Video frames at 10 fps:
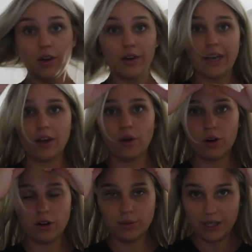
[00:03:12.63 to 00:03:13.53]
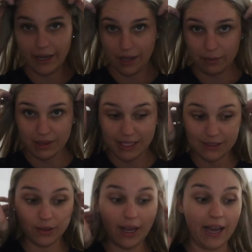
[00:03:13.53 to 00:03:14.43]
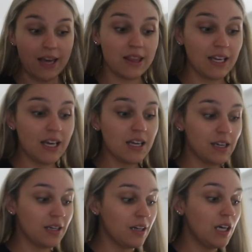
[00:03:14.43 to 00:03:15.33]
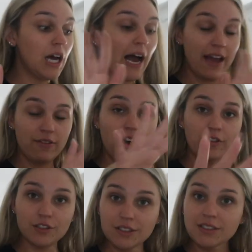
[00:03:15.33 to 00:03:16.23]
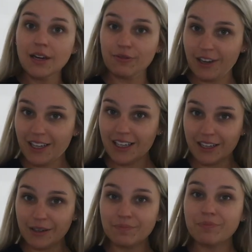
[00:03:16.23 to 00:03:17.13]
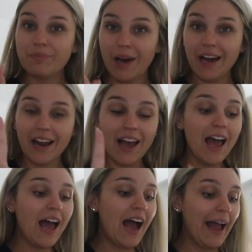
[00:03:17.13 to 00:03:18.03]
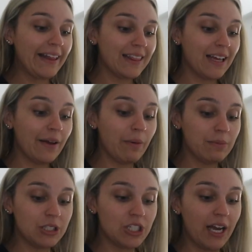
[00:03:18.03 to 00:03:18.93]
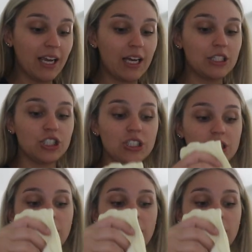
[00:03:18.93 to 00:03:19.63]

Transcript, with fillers: Okay, horrible lighting, but that's okay. I think I have all of her stuff right here, but I think when we check in, she's